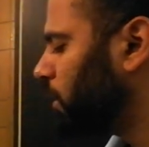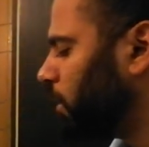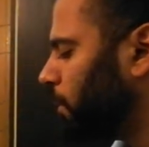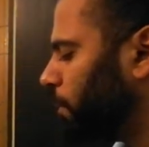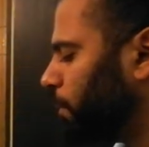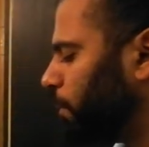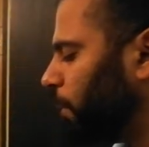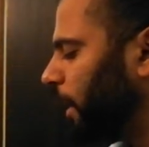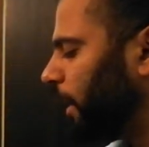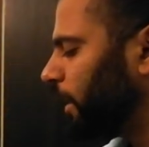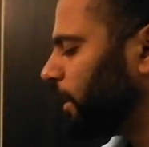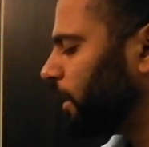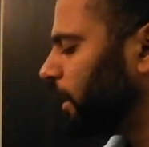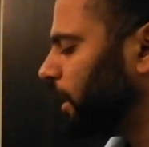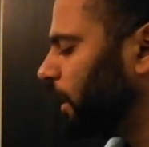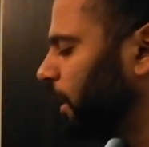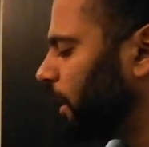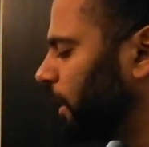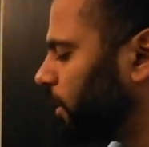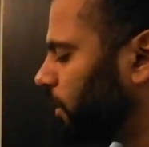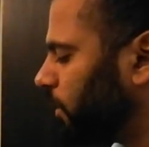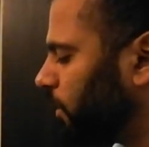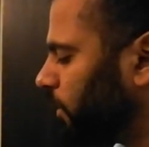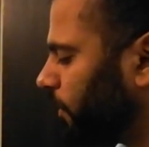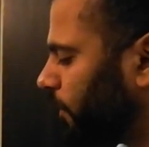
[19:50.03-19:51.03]

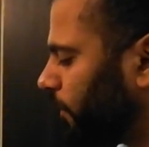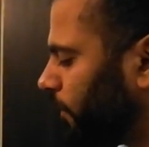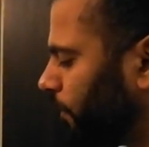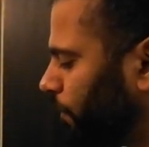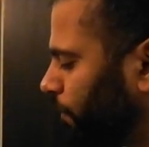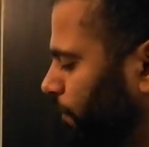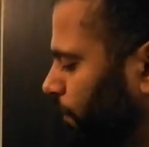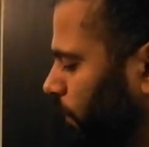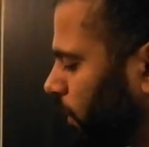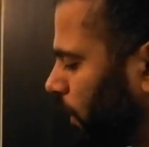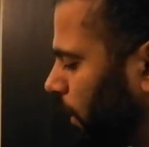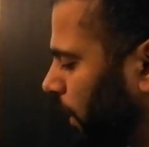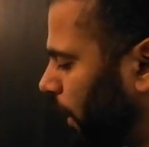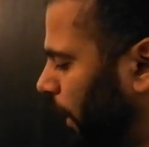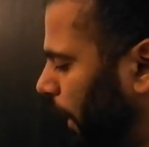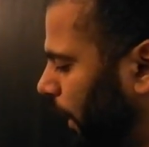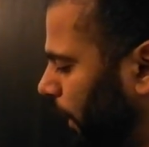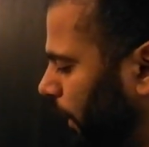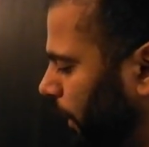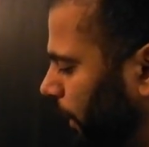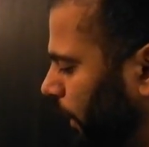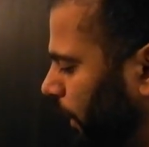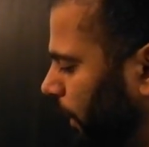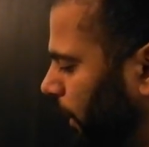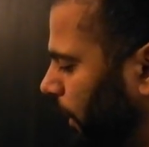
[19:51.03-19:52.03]
platelet
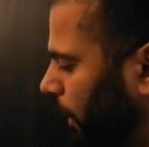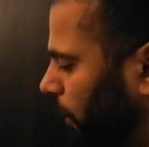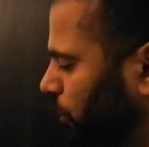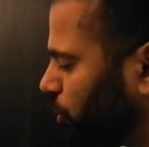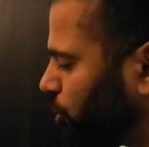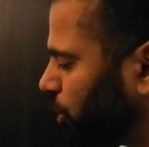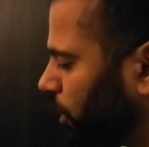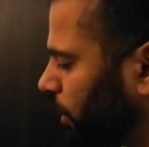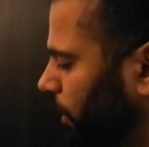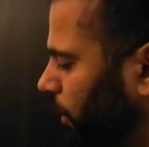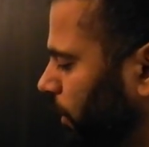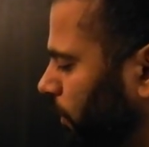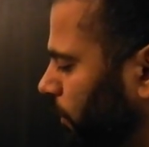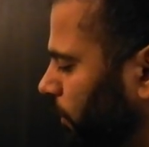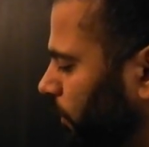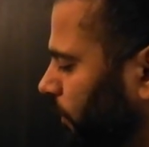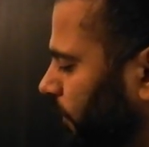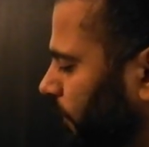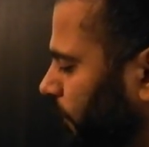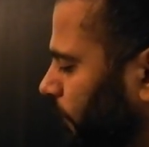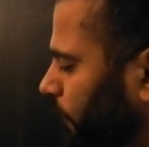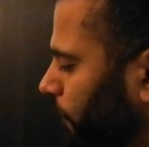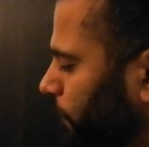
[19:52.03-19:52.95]
aggregation.